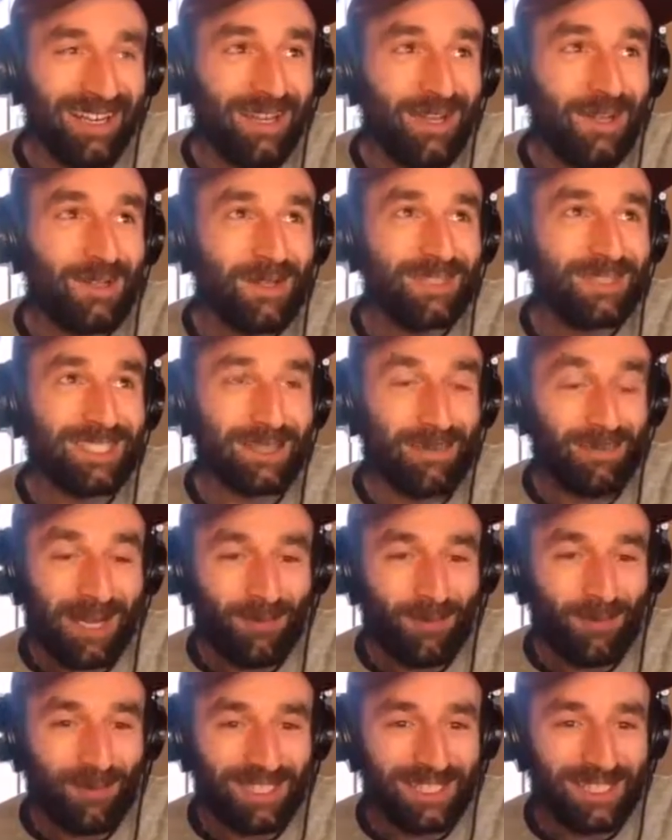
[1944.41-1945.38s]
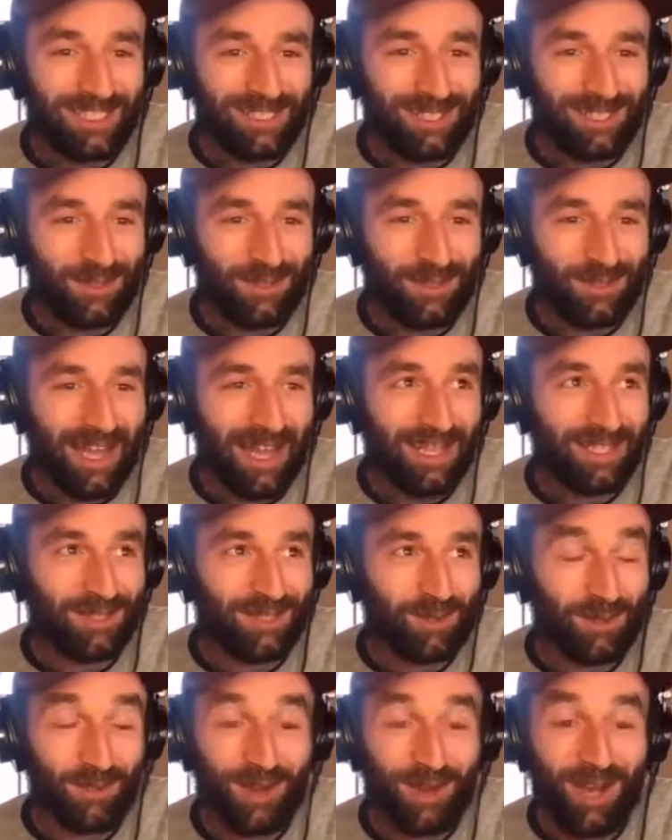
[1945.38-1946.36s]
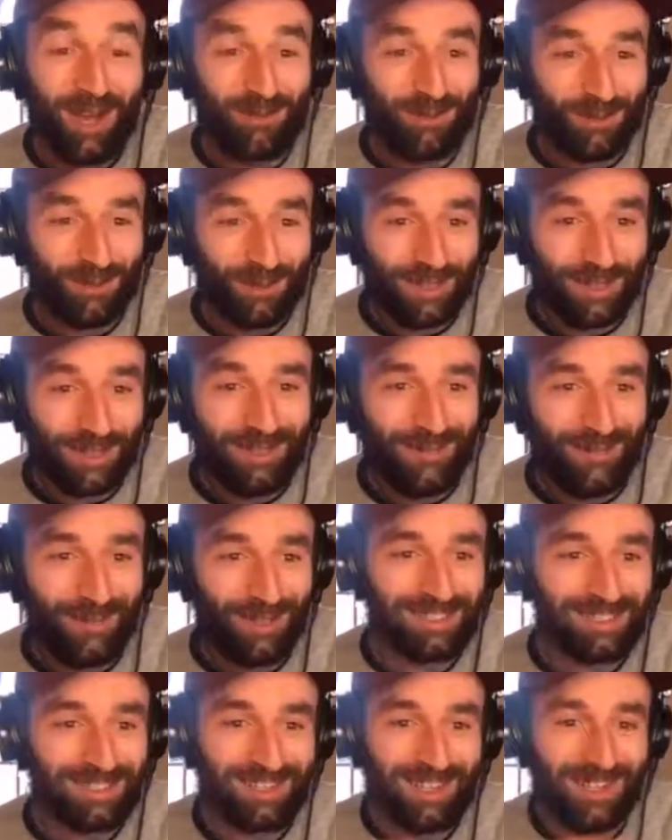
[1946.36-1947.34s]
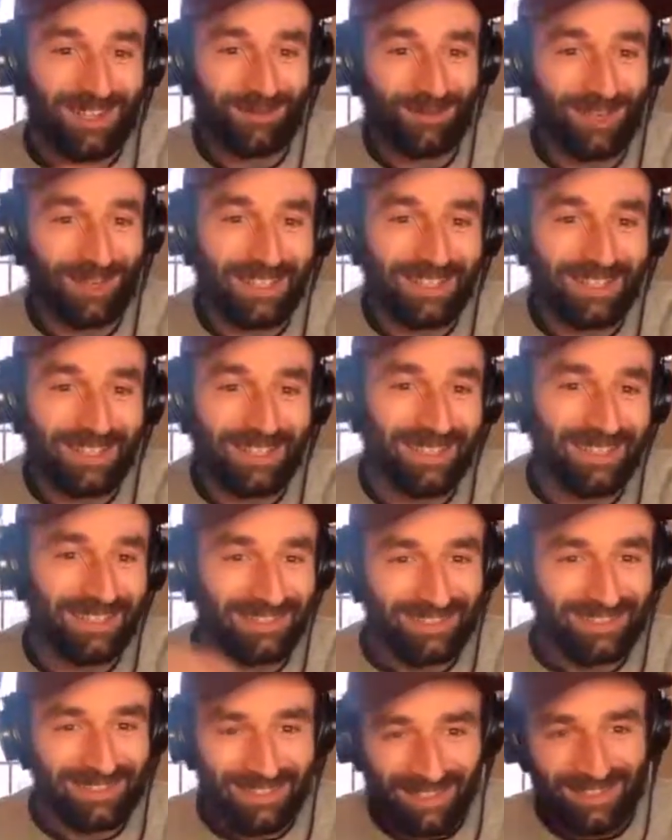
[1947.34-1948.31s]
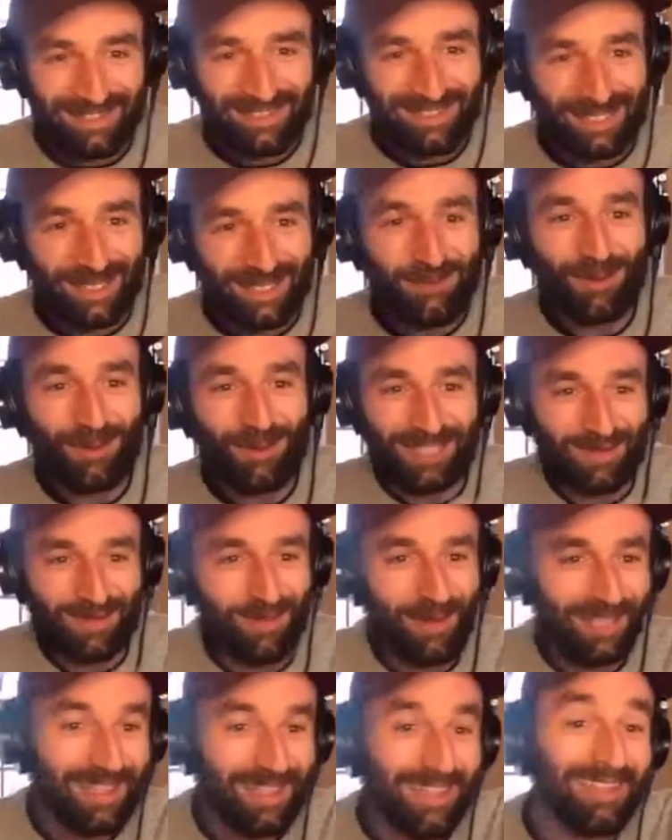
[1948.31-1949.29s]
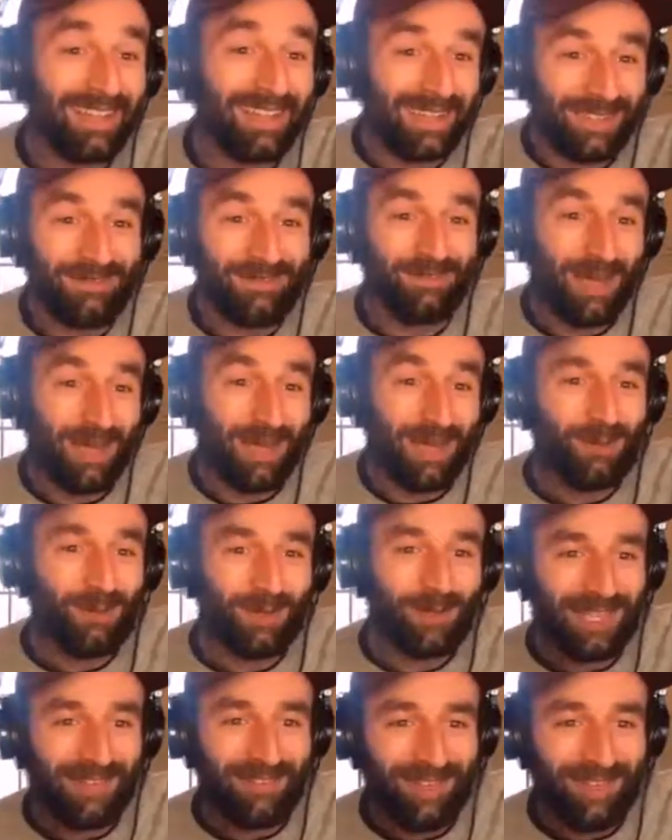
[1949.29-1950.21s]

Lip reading: does it make more sense to do that sort of on read versus on write in SQL instead of Python? Like maybe we could have